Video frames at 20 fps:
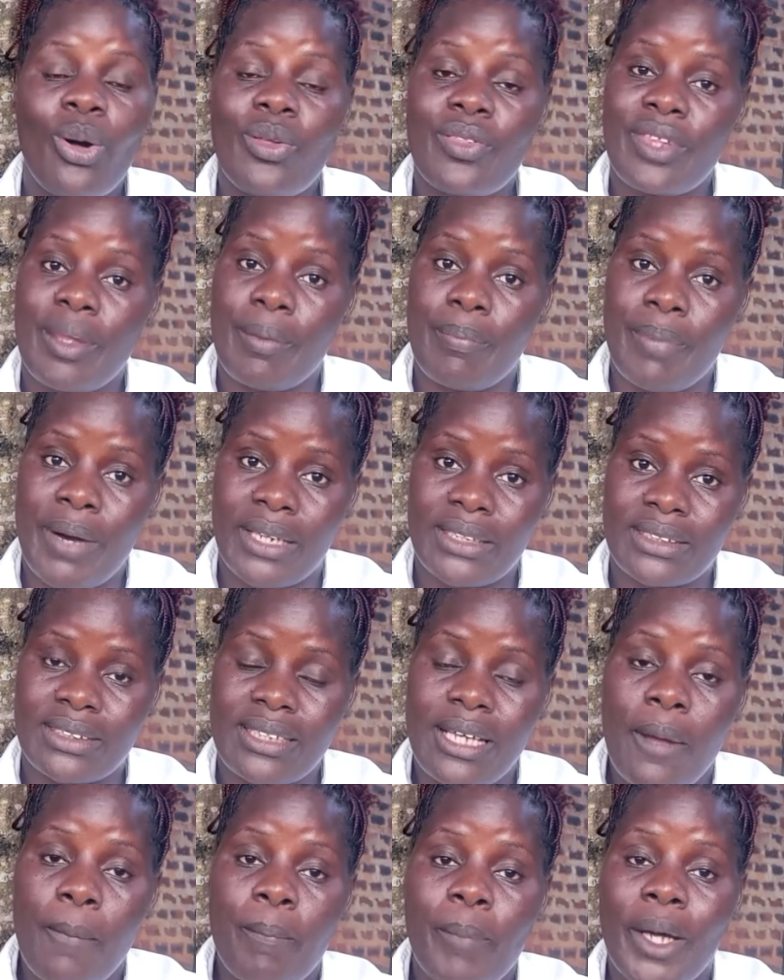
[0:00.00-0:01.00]
on the
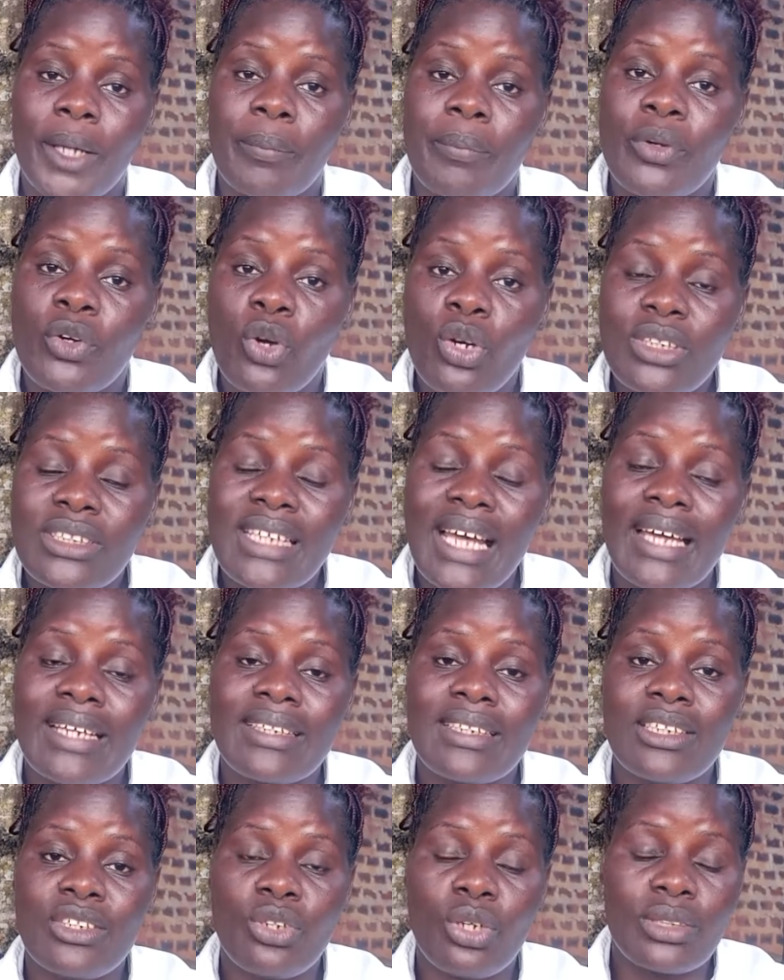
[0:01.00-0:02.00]
birds. But because I
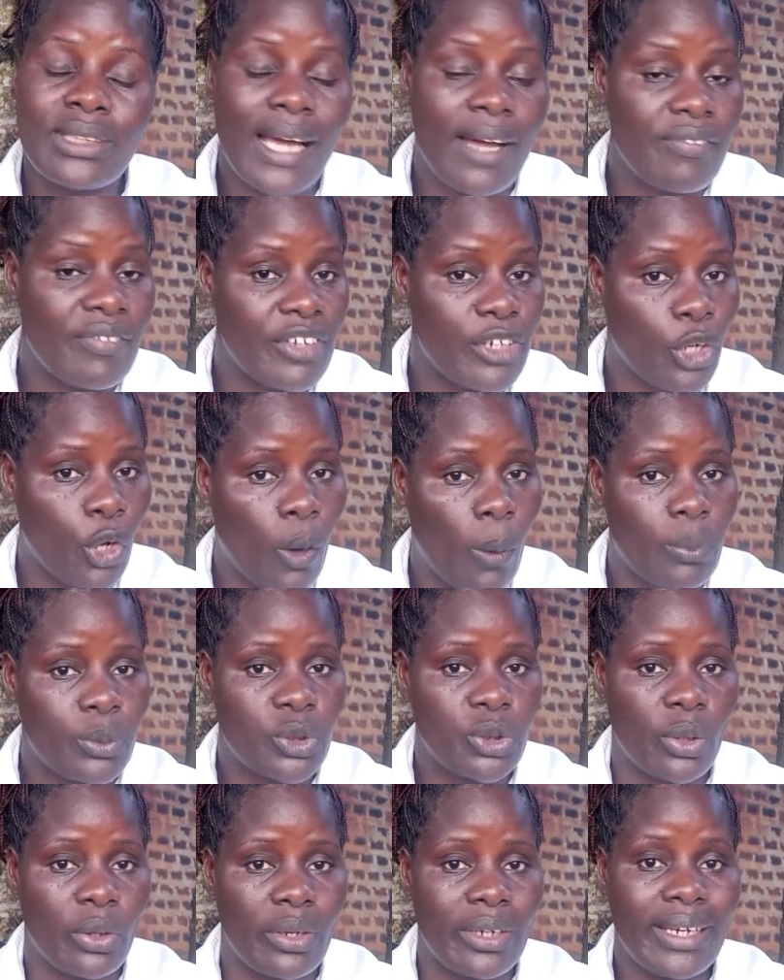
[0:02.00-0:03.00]
did not have an
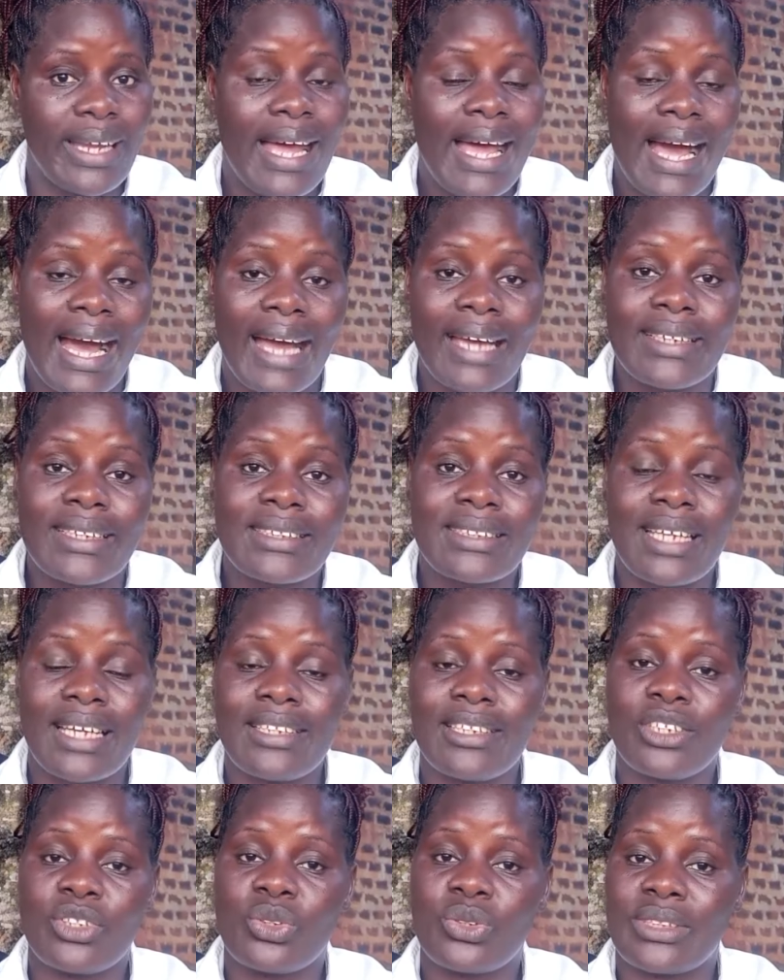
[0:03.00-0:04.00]
option, I
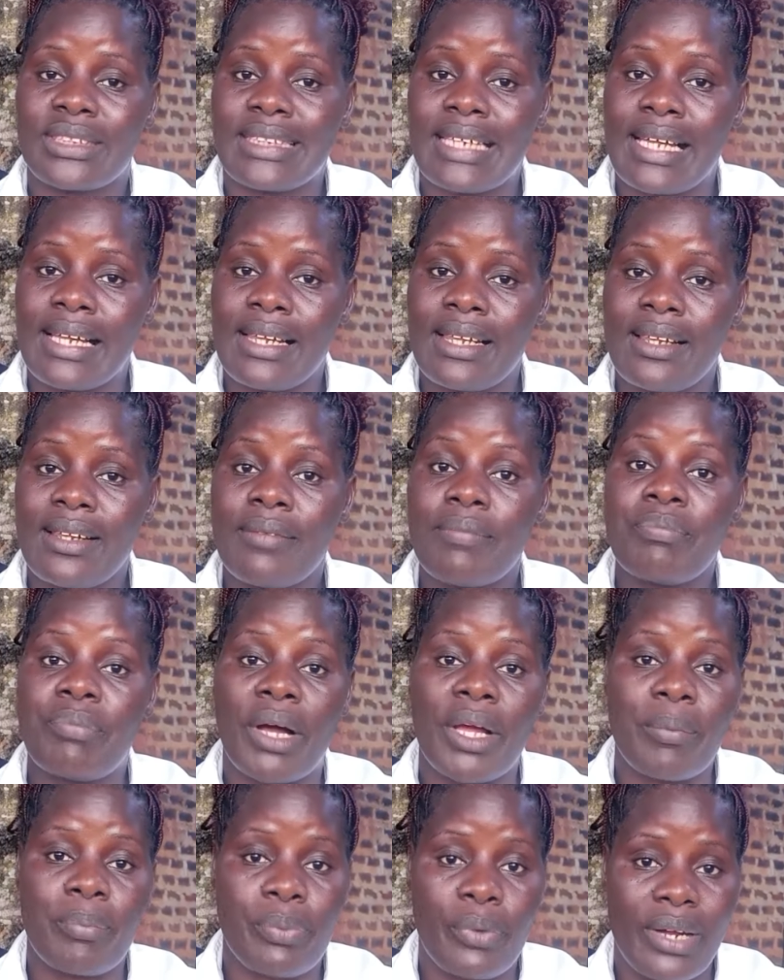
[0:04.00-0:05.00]
decided to sell
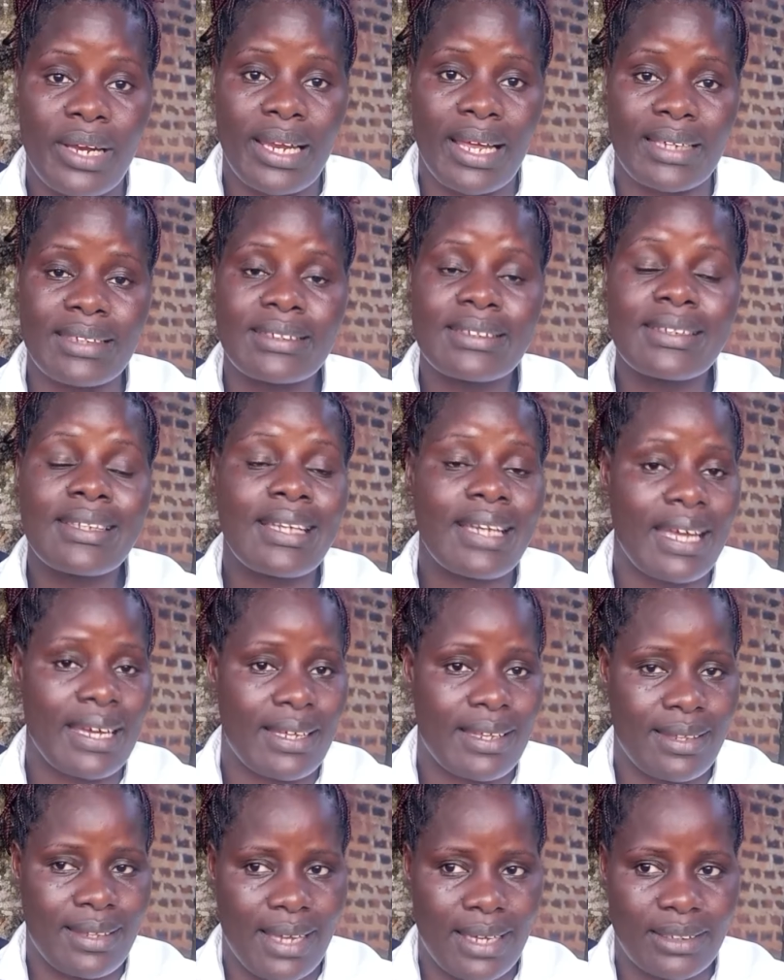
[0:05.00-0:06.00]
my broilers
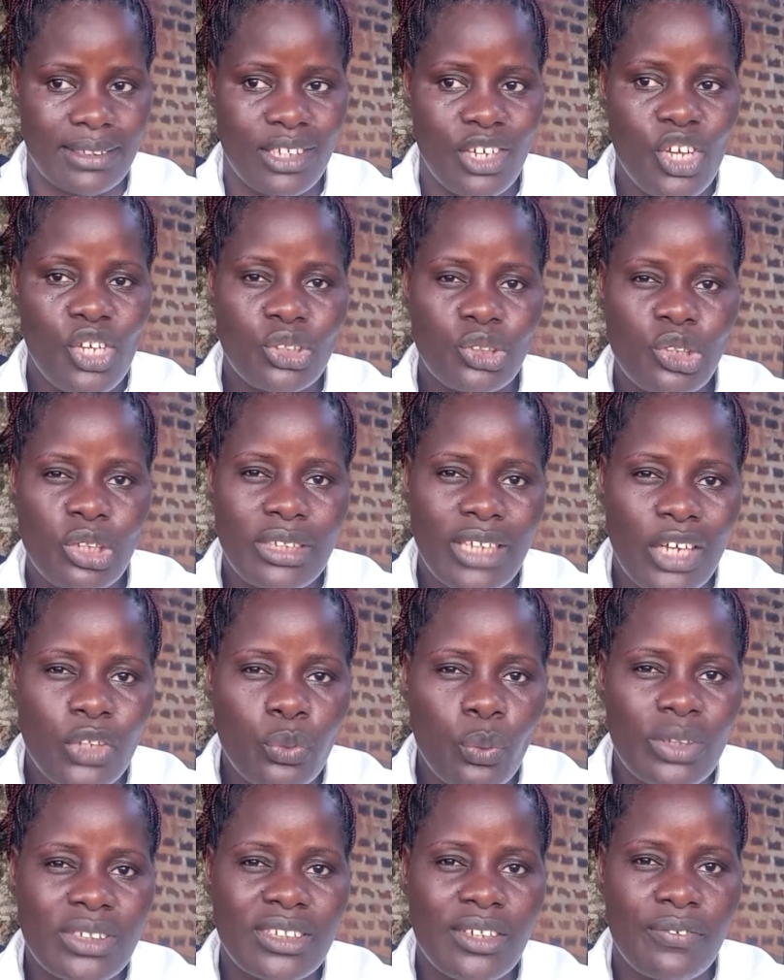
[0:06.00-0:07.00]
like that. So
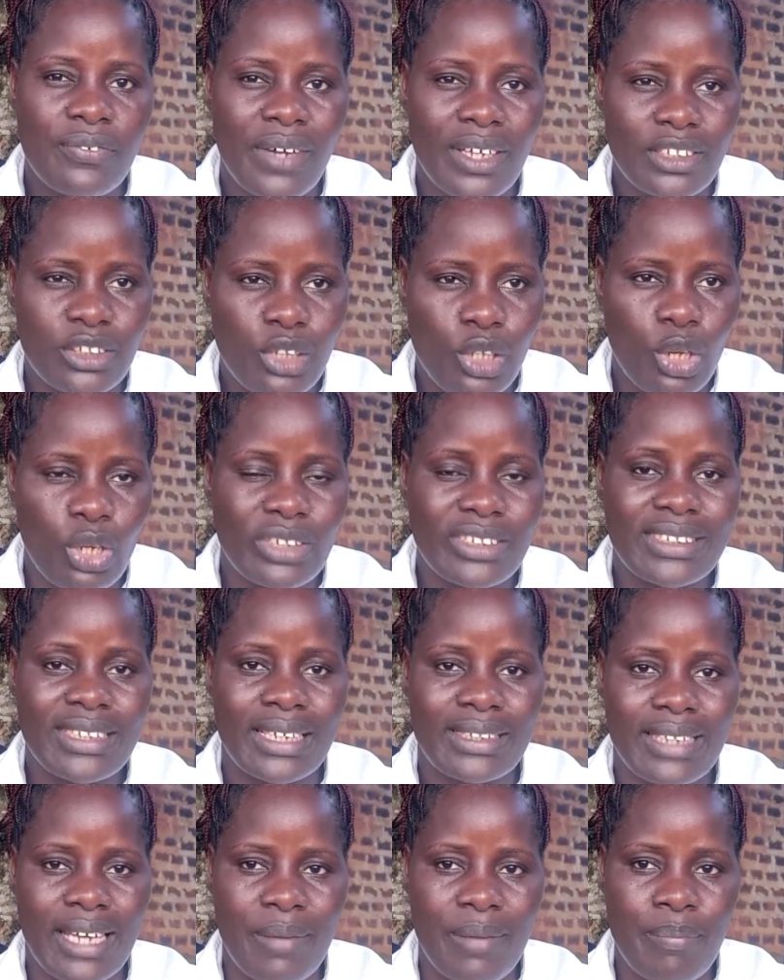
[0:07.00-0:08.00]
that was the first loss
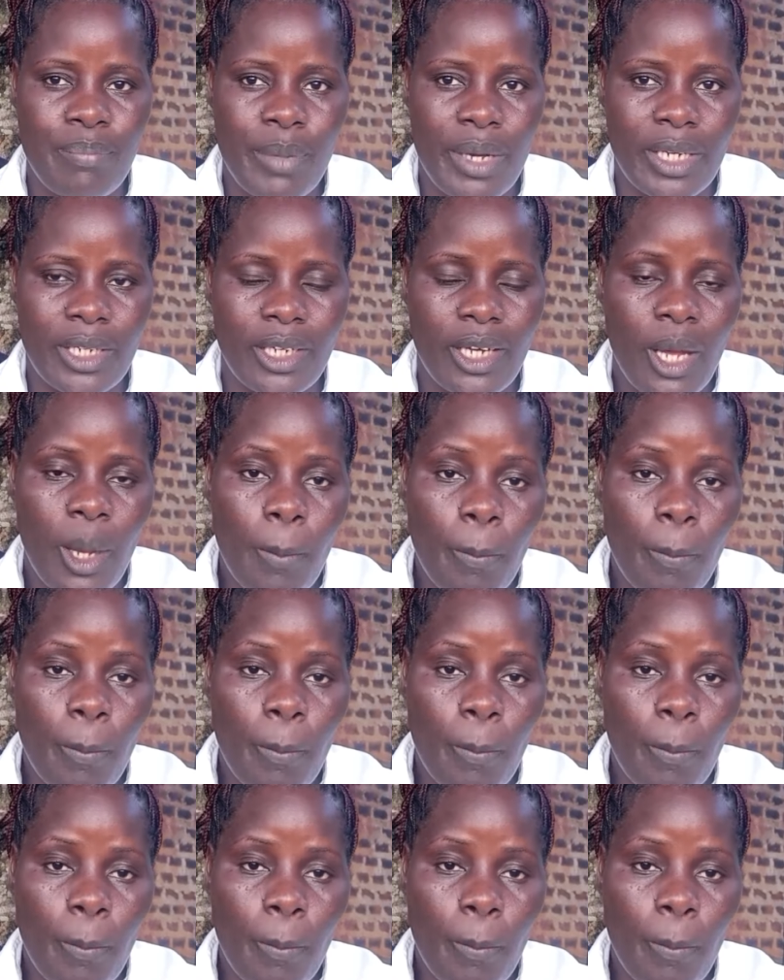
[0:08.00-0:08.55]
that I made.